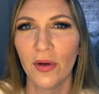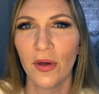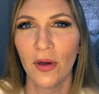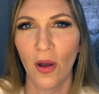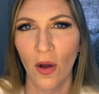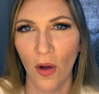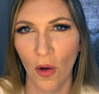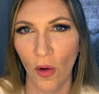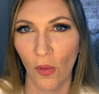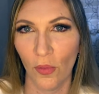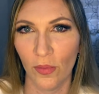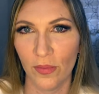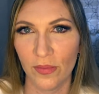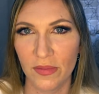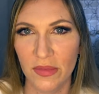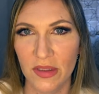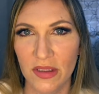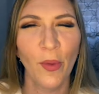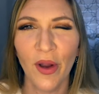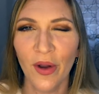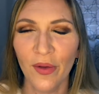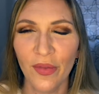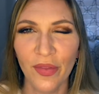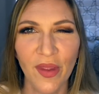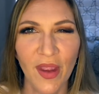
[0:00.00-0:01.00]
homes.
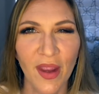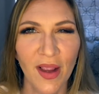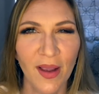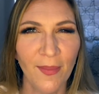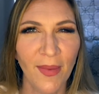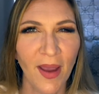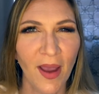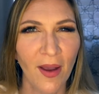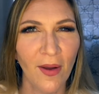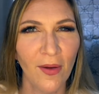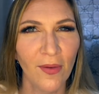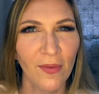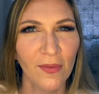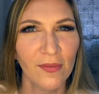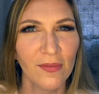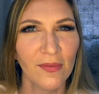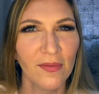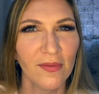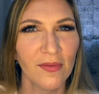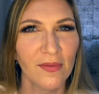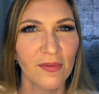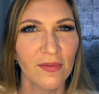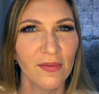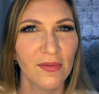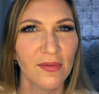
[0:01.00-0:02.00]
Weird thing about
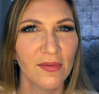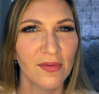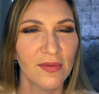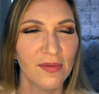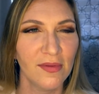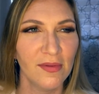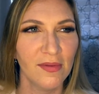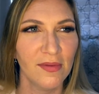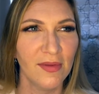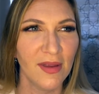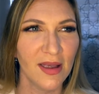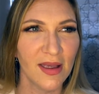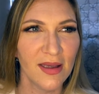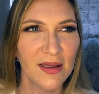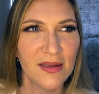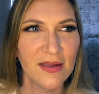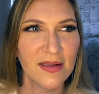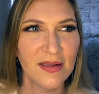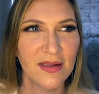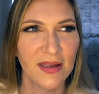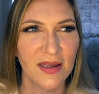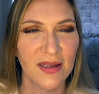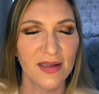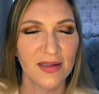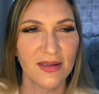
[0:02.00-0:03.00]
this
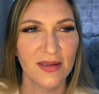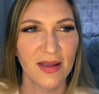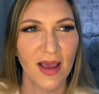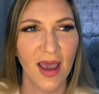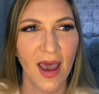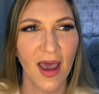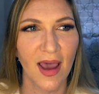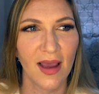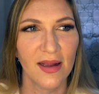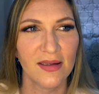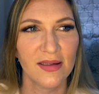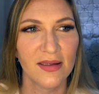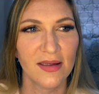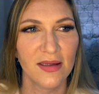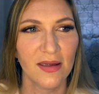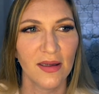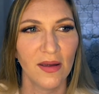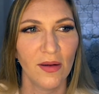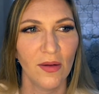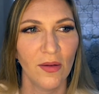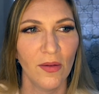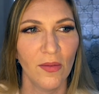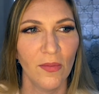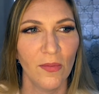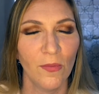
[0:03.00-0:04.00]
is that
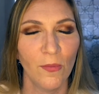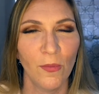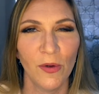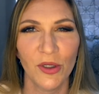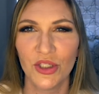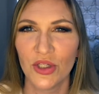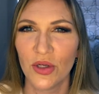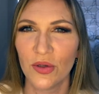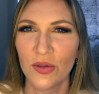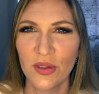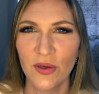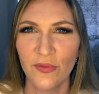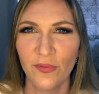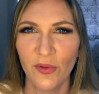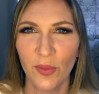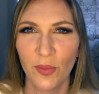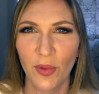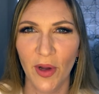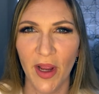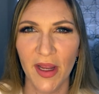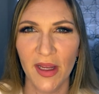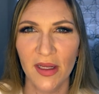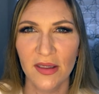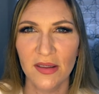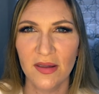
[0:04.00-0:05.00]
when Joseph would
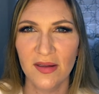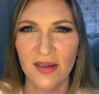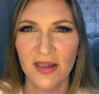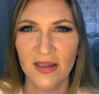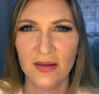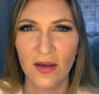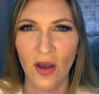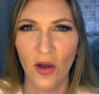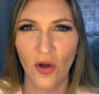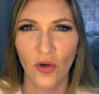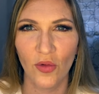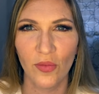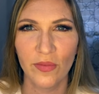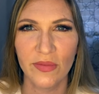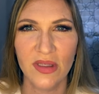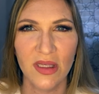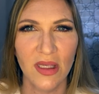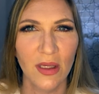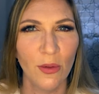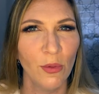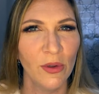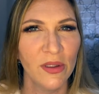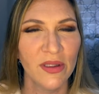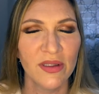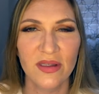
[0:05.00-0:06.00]
break into these homes, he
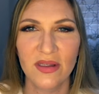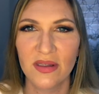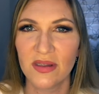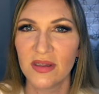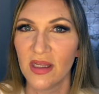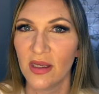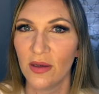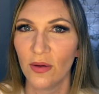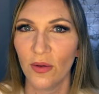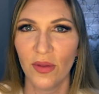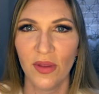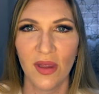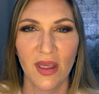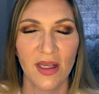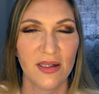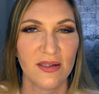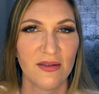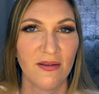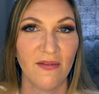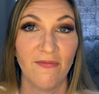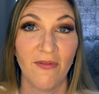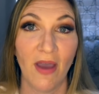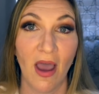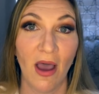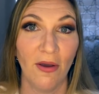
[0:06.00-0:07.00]
wouldn't steal things
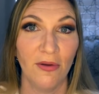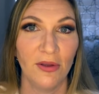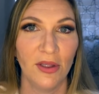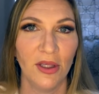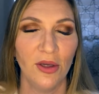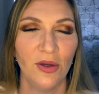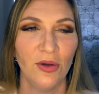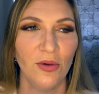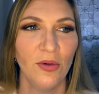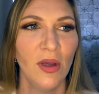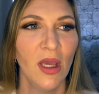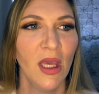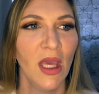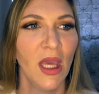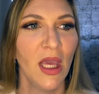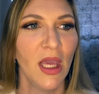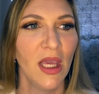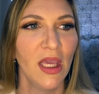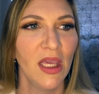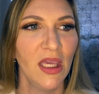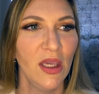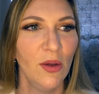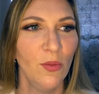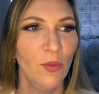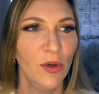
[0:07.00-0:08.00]
of value.
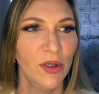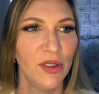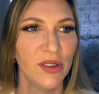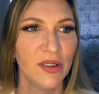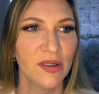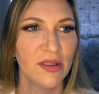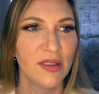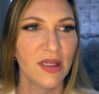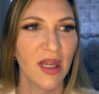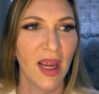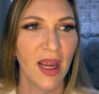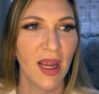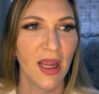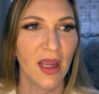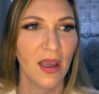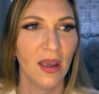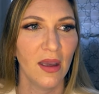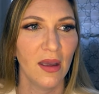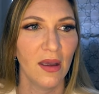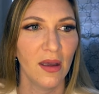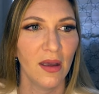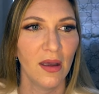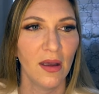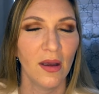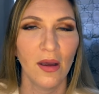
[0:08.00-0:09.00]
He wouldn't take
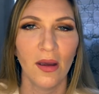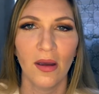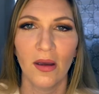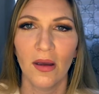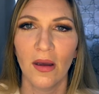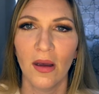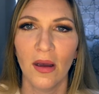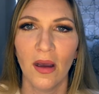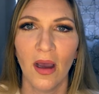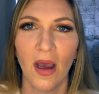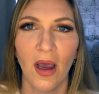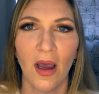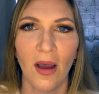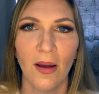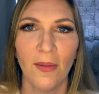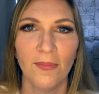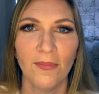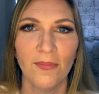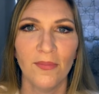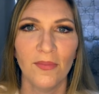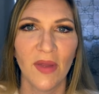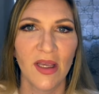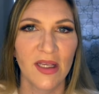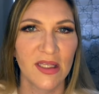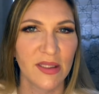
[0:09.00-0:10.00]

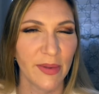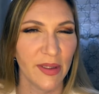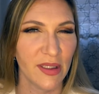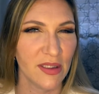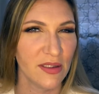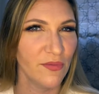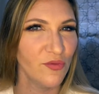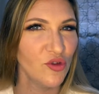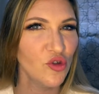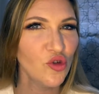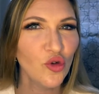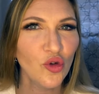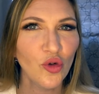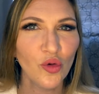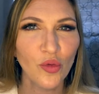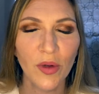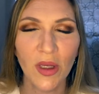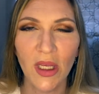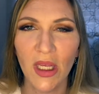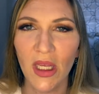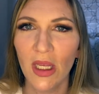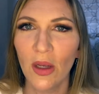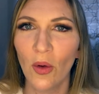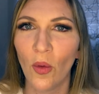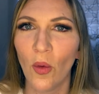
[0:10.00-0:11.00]
expensive
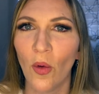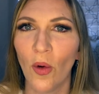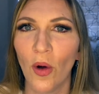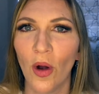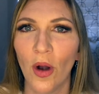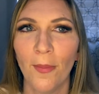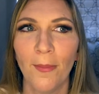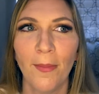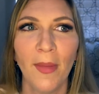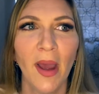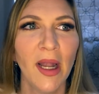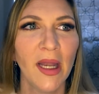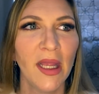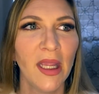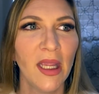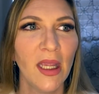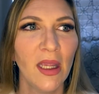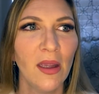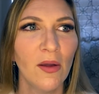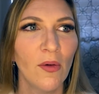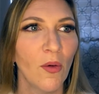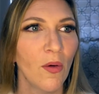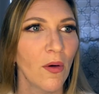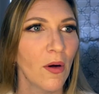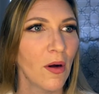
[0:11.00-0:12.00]
jewelry or money
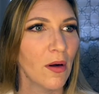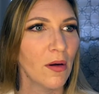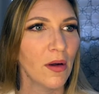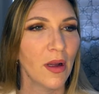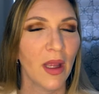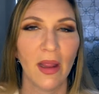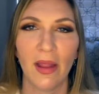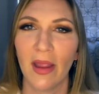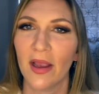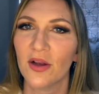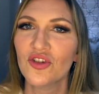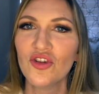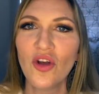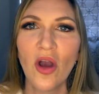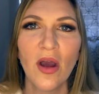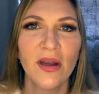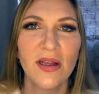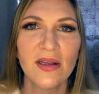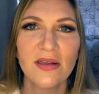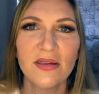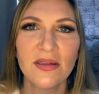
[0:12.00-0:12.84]
or electronics